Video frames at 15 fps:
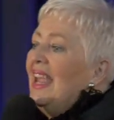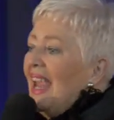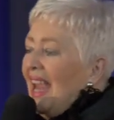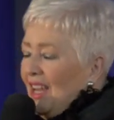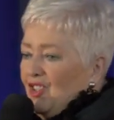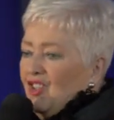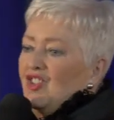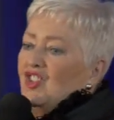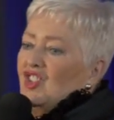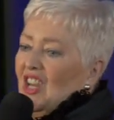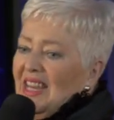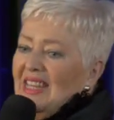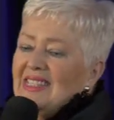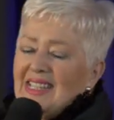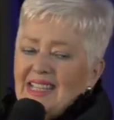in
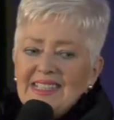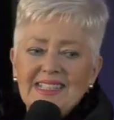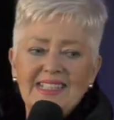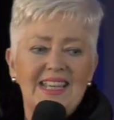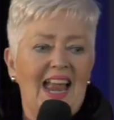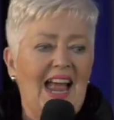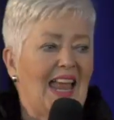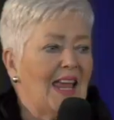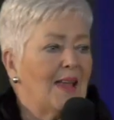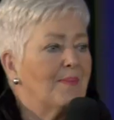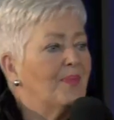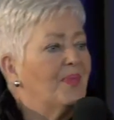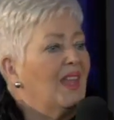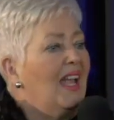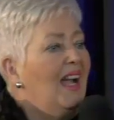Jesus'
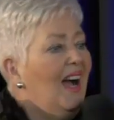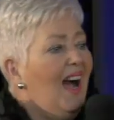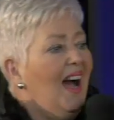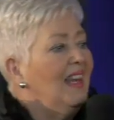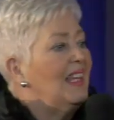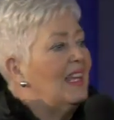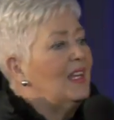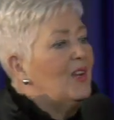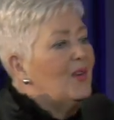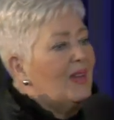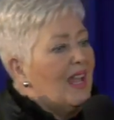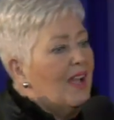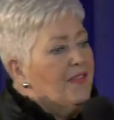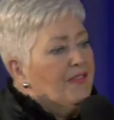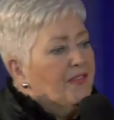name.
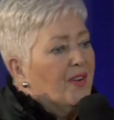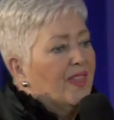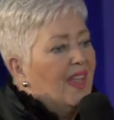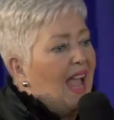Hallelujah for